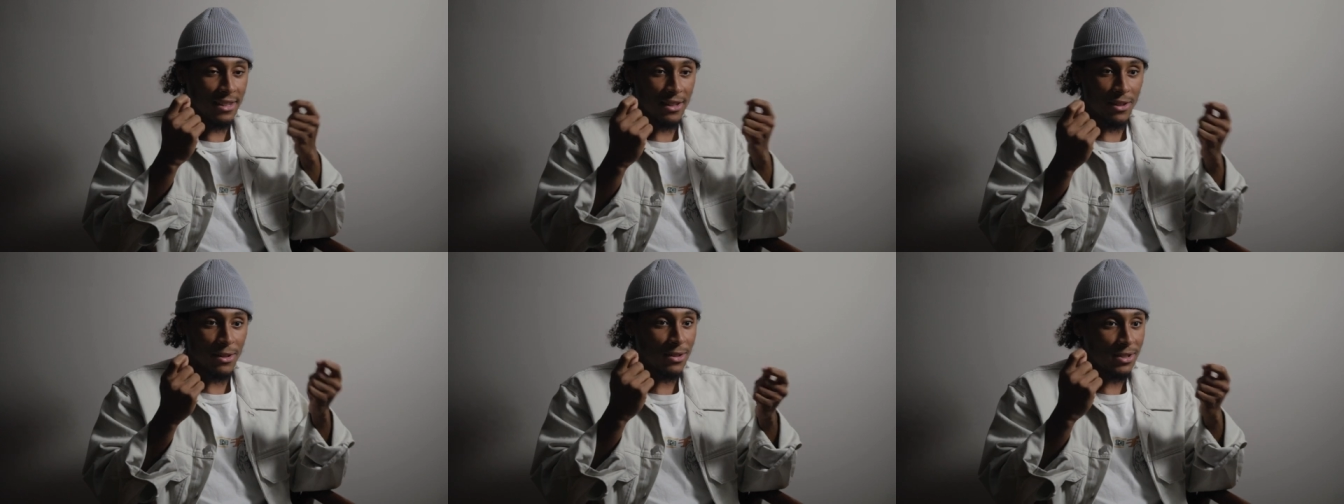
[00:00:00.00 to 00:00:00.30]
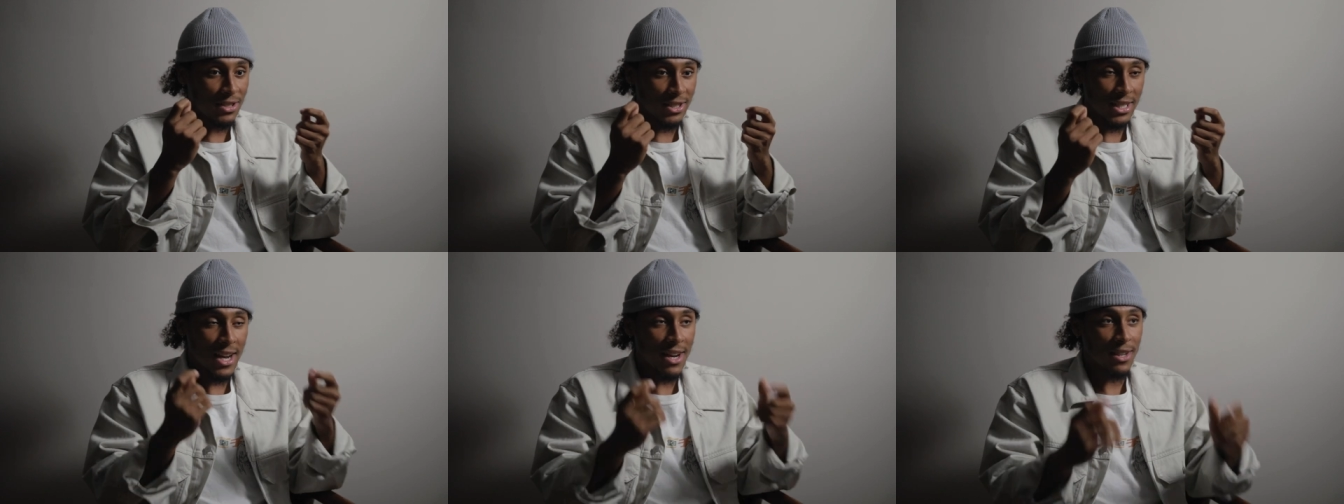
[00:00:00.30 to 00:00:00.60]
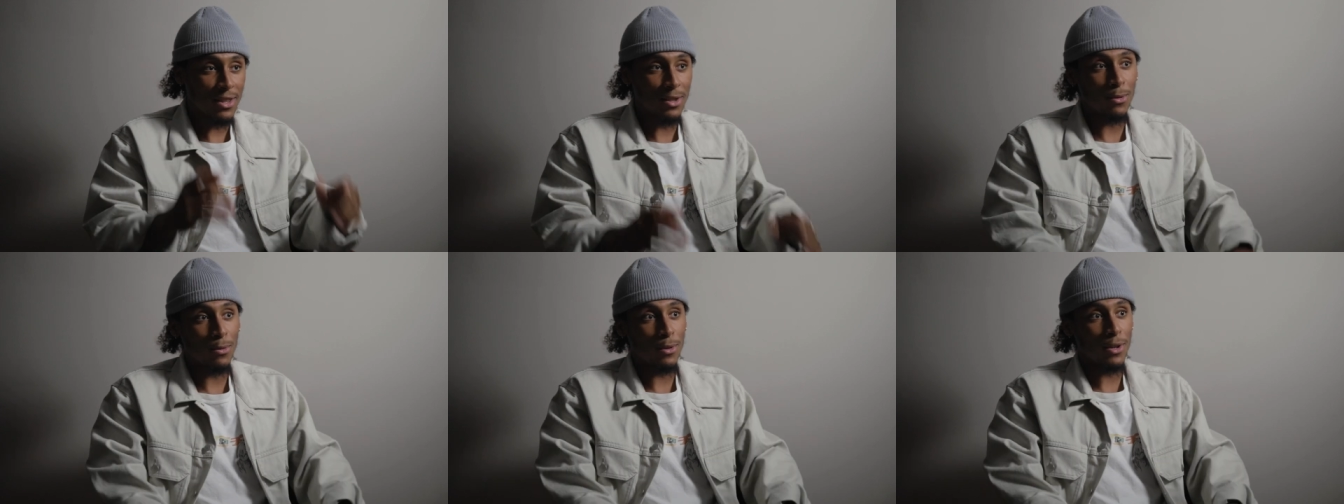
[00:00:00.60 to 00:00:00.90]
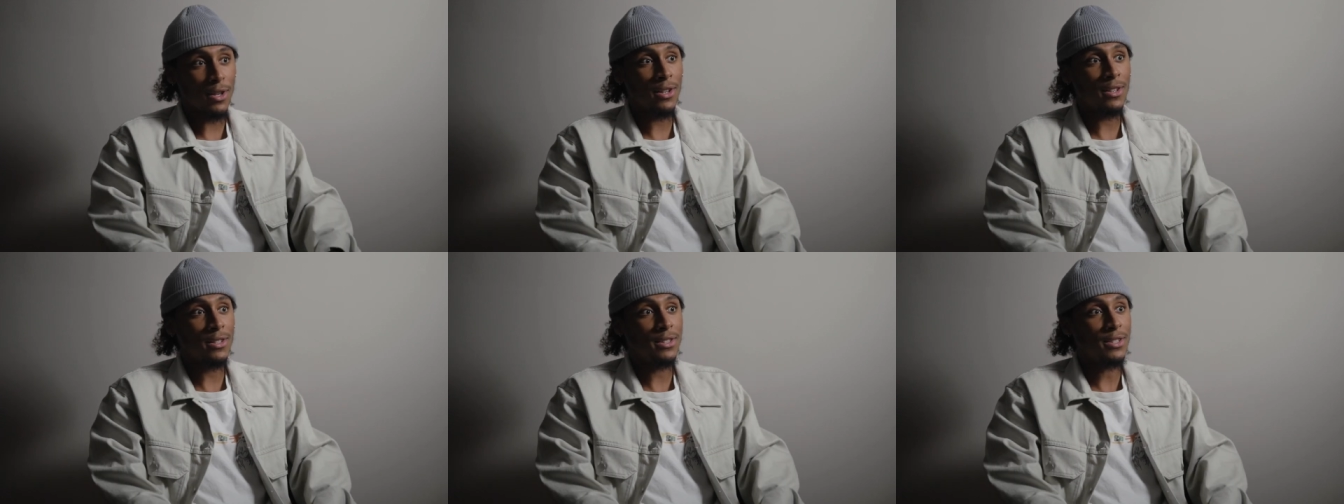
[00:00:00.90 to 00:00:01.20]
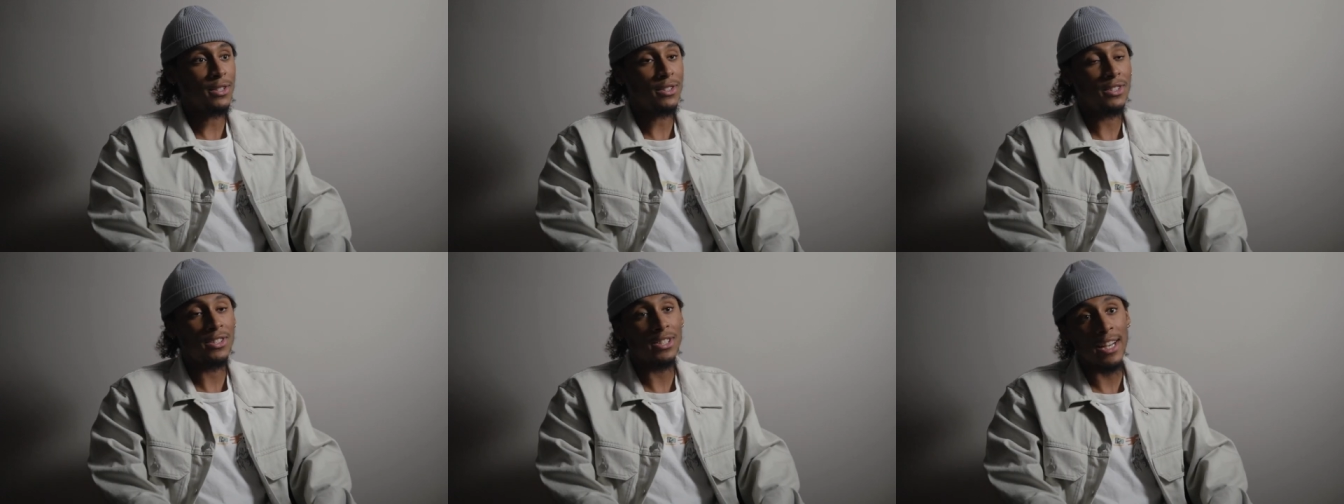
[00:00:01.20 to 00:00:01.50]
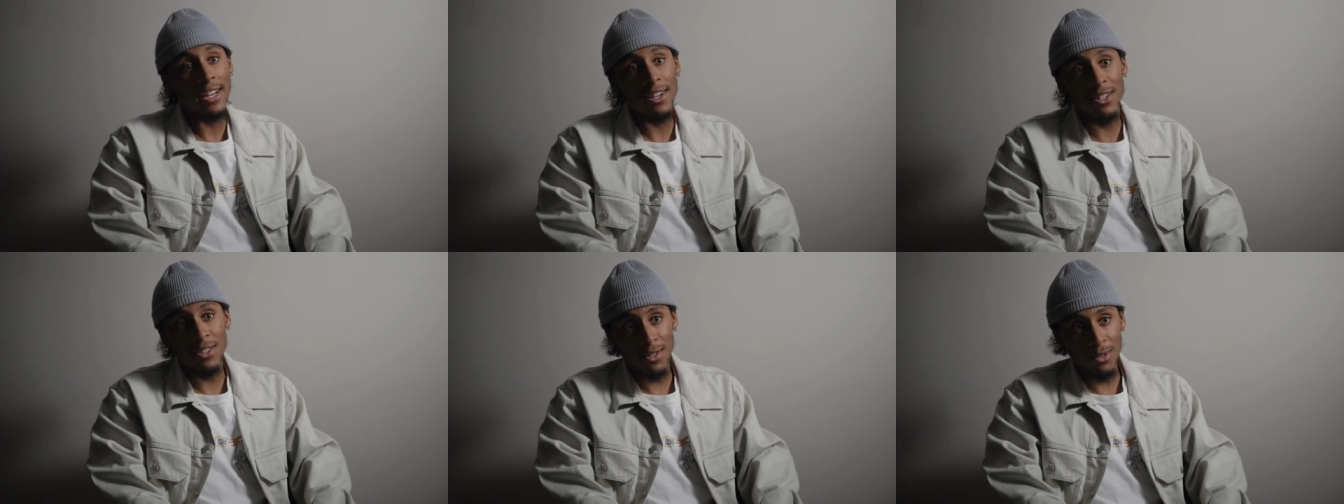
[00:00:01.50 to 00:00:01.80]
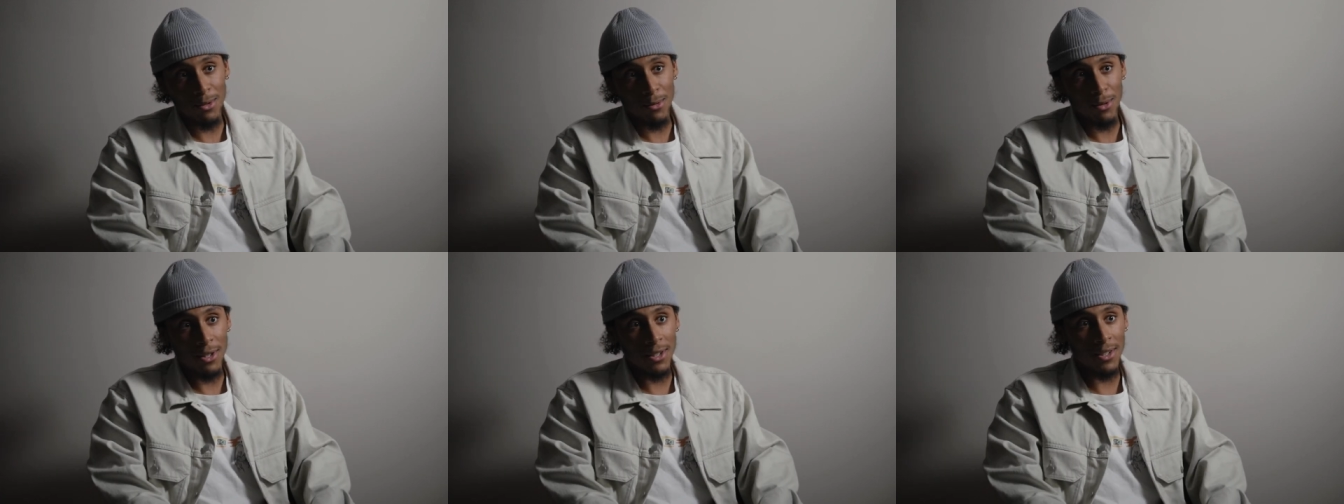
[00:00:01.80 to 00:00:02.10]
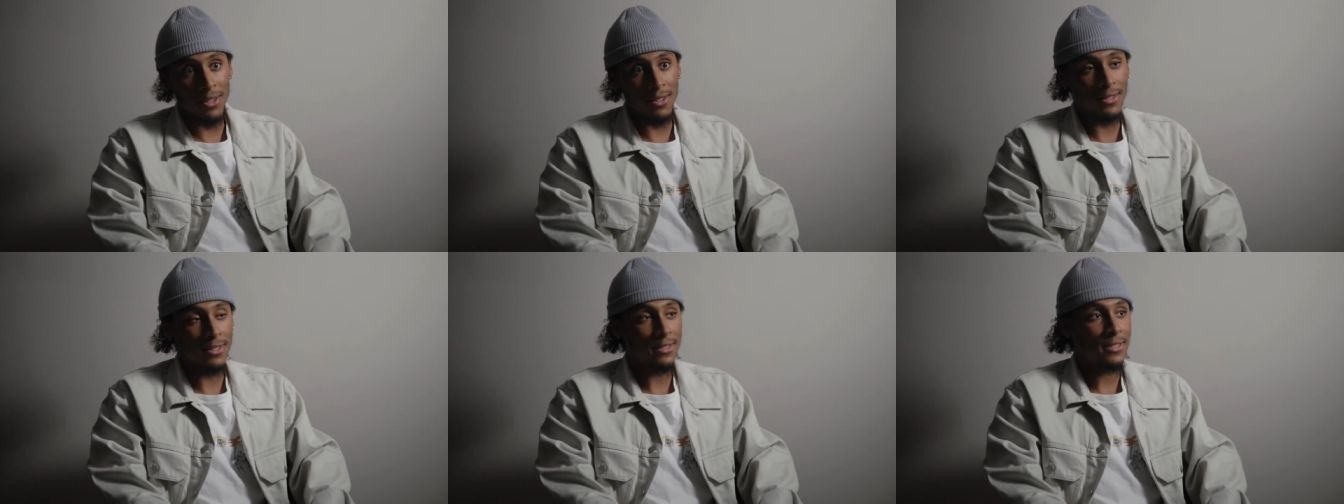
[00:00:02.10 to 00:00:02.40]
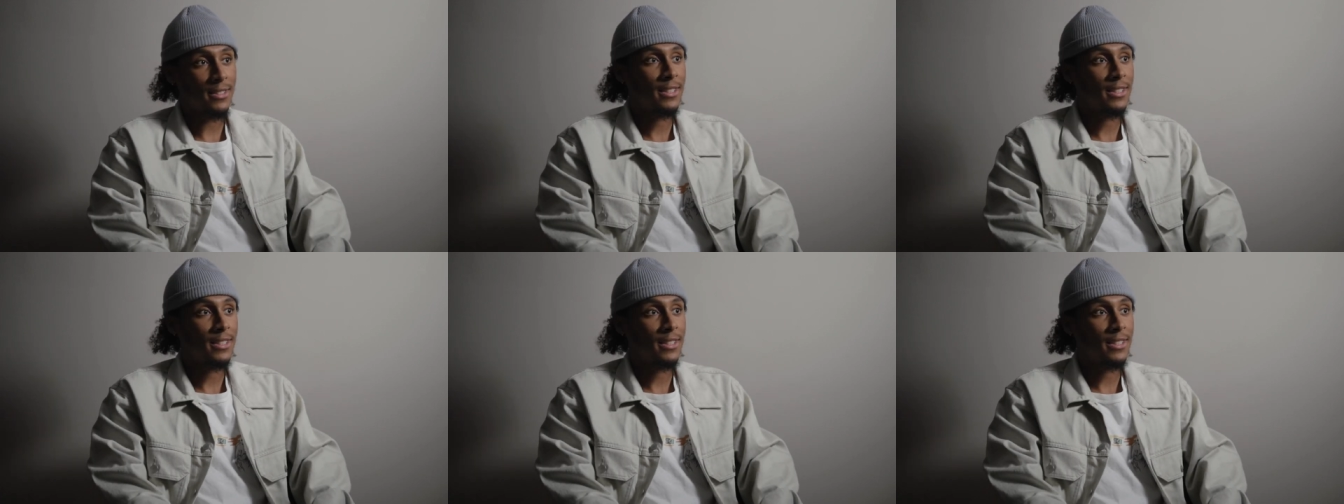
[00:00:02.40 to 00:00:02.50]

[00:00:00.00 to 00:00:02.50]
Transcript: you'll shock the world, you'll change the world.